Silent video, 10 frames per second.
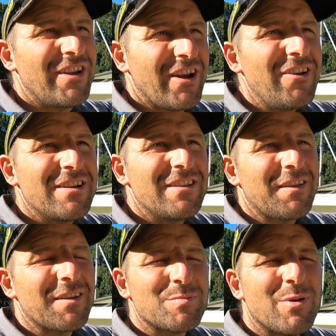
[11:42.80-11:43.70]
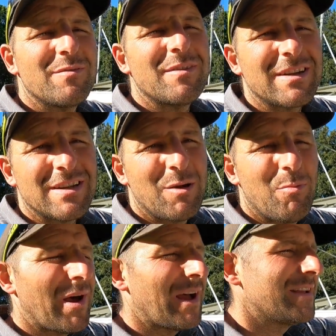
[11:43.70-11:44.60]
you know, nothing's perfect,
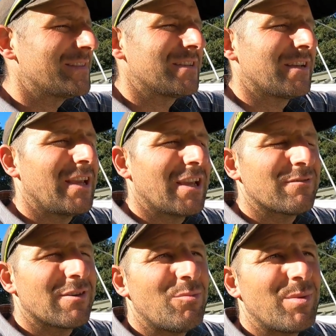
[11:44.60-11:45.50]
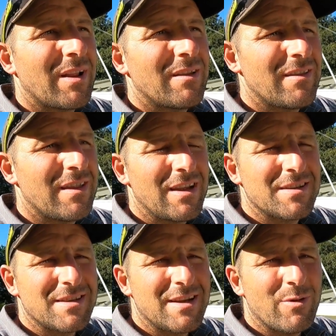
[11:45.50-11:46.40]
but it's a heck of a lot better than the
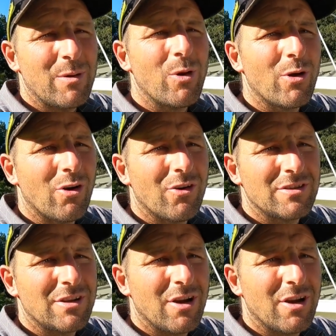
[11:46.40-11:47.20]
internet we were on.